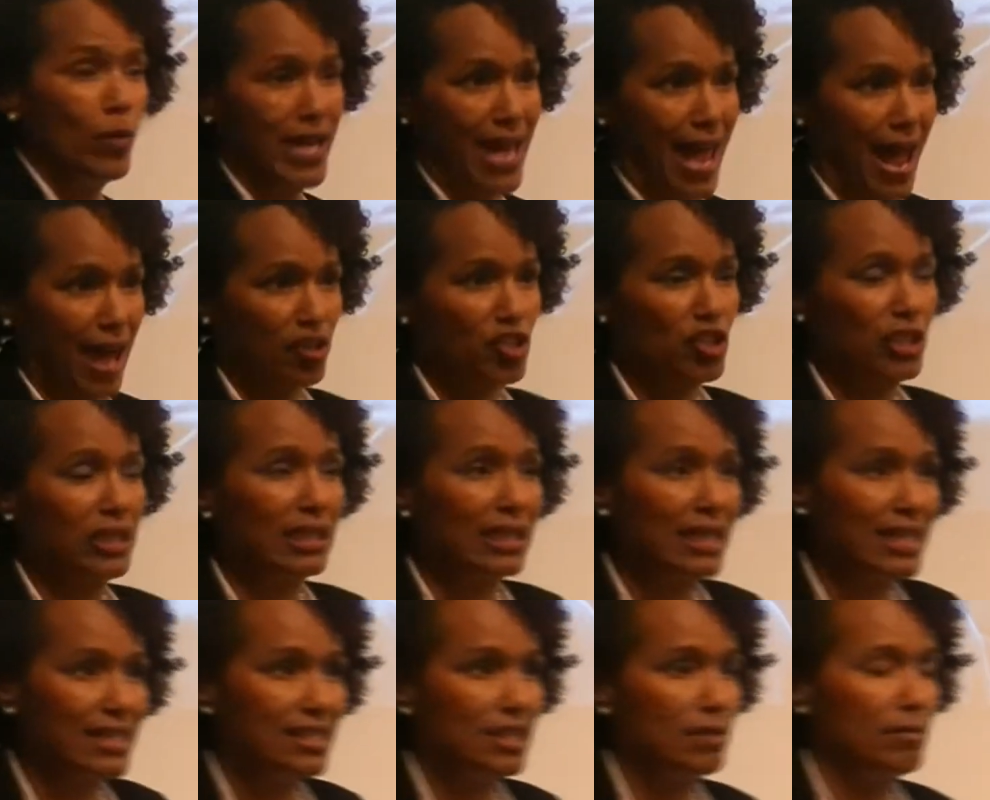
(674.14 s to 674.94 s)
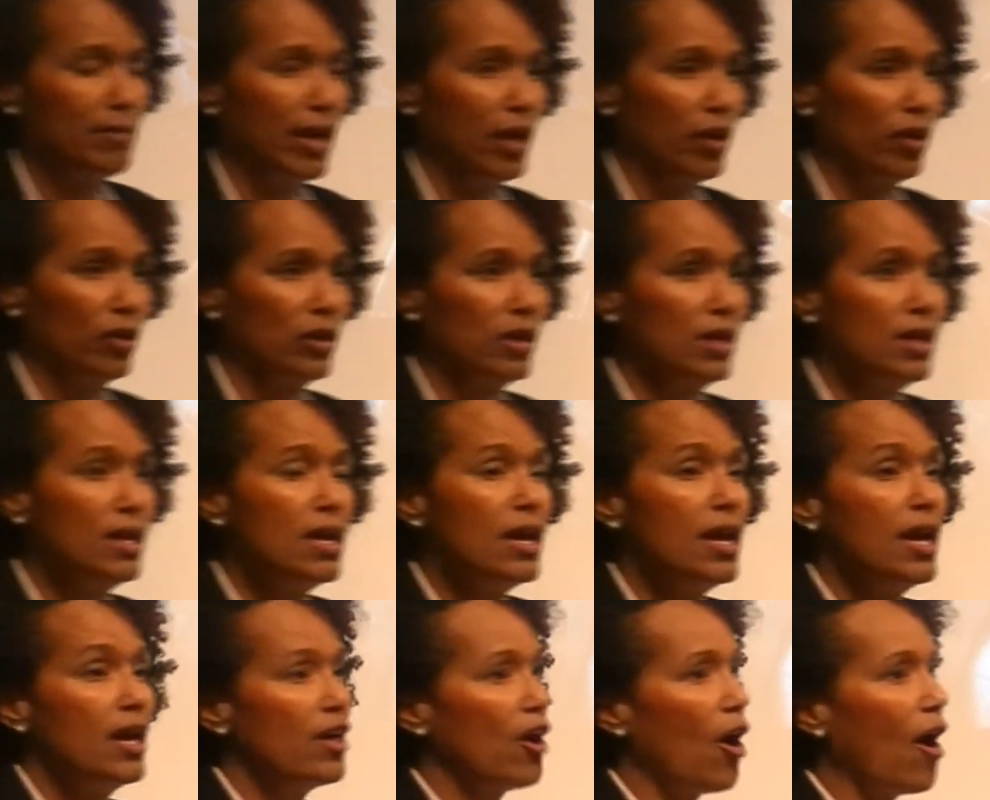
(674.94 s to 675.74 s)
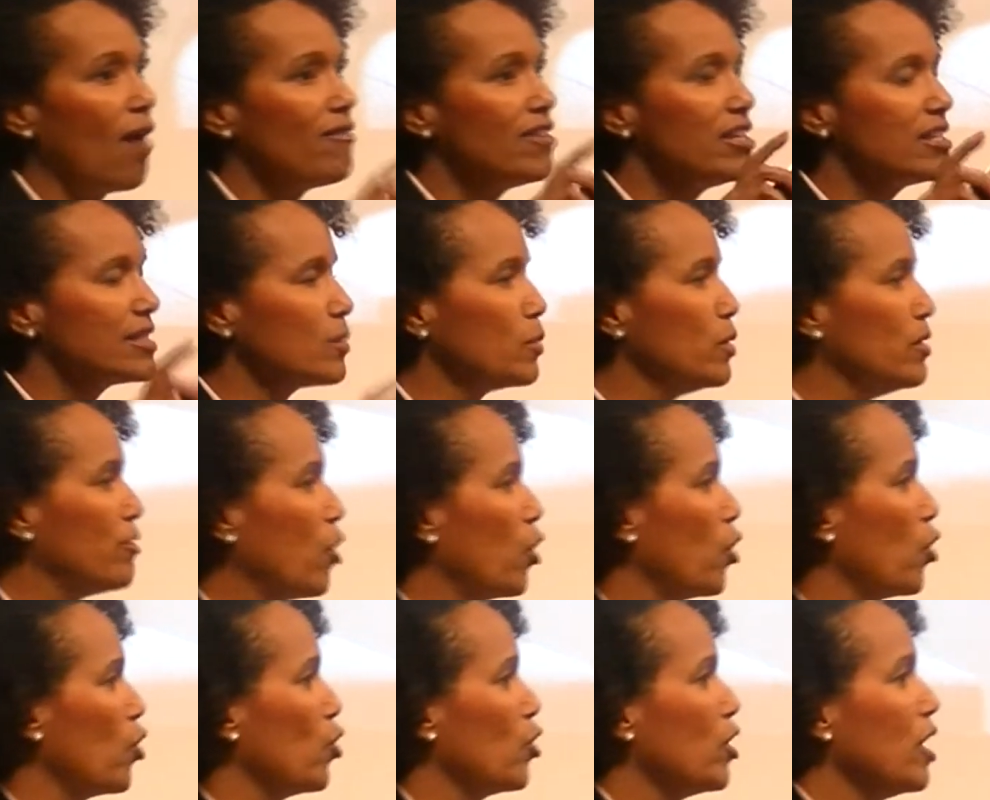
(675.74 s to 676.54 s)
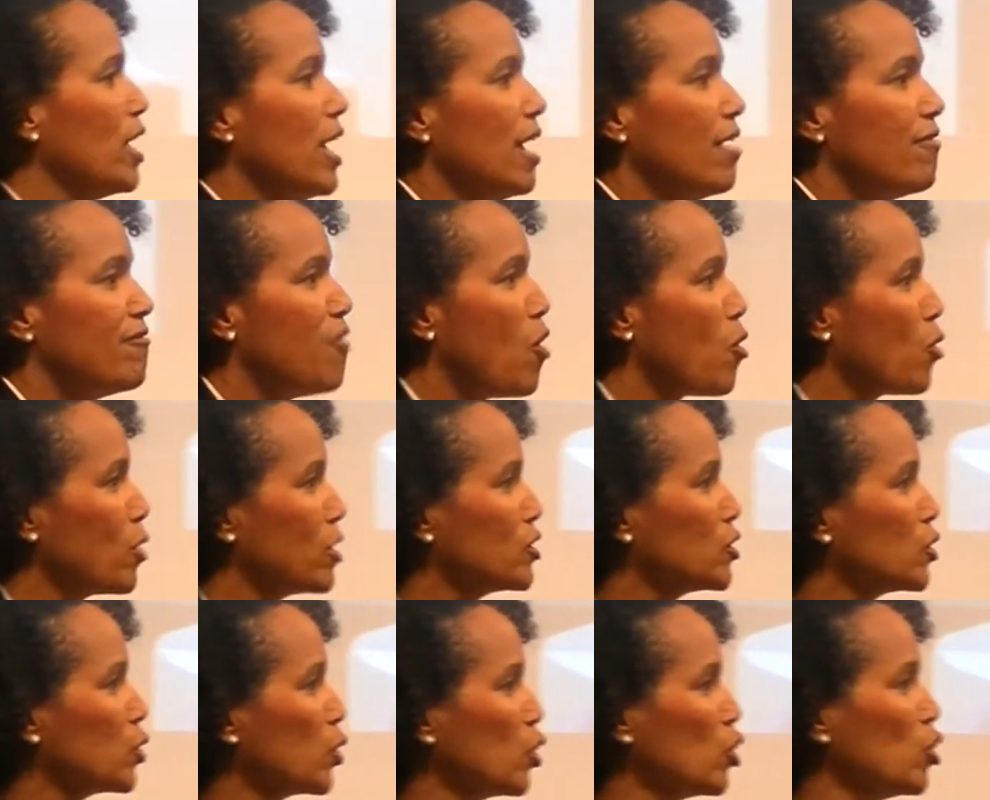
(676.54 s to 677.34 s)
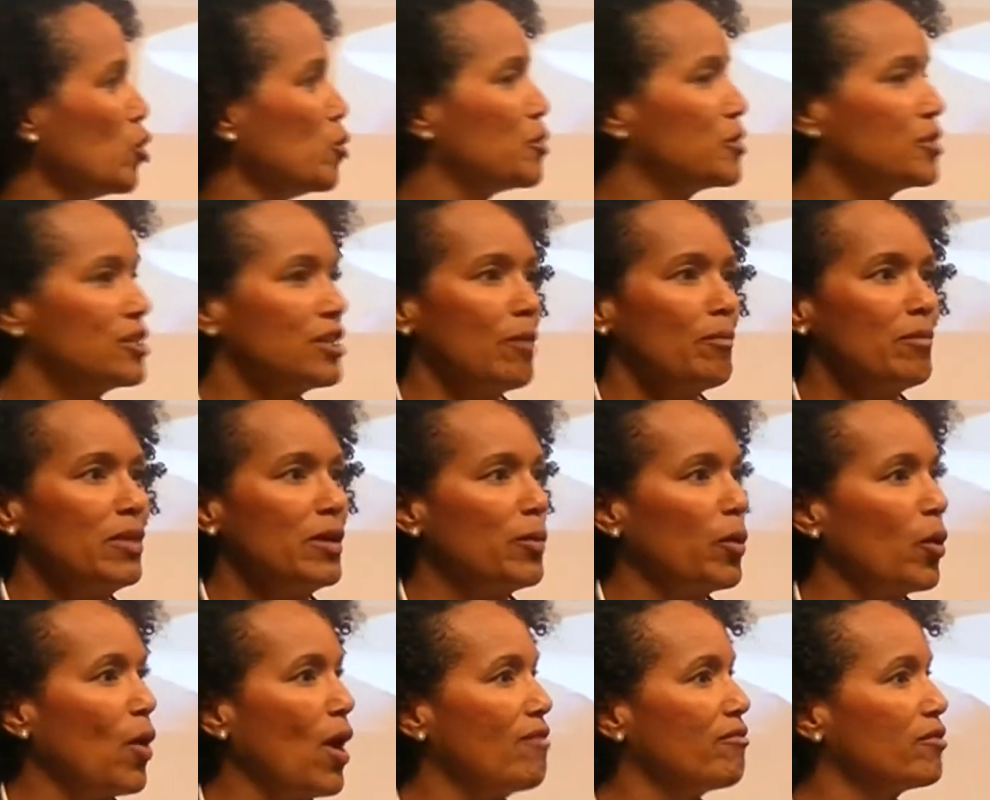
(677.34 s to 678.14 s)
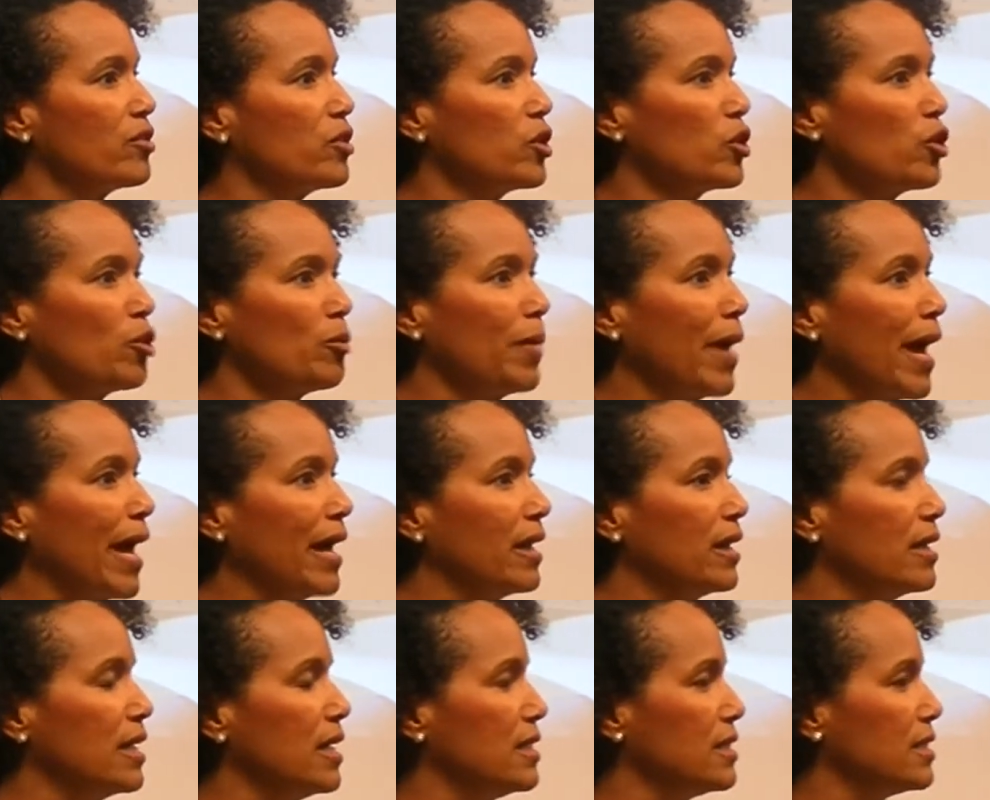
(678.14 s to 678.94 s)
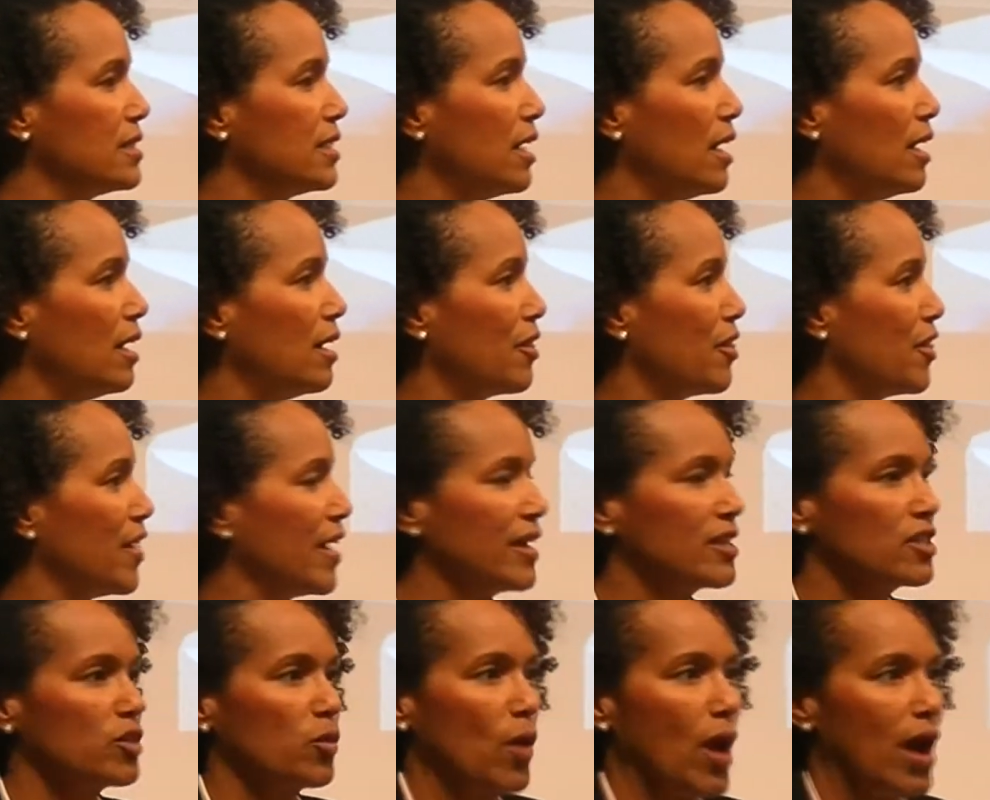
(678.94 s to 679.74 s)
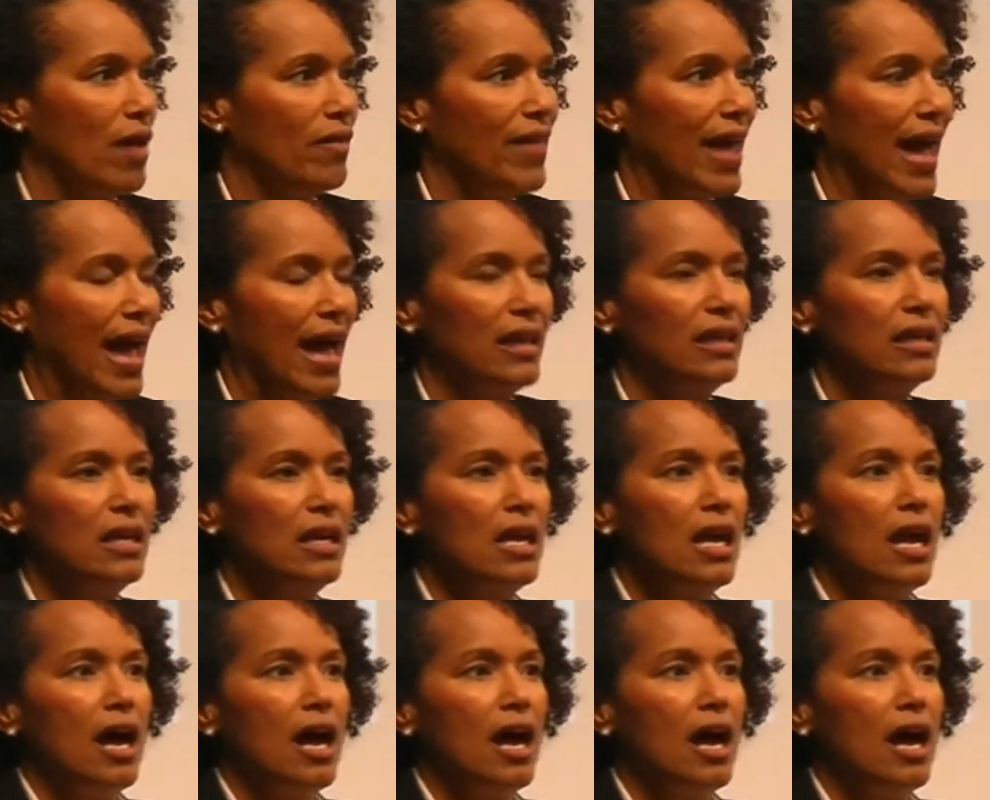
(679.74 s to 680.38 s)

we actually listen better? Obviously, we've heard focus groups. Some people have good or bad things around that.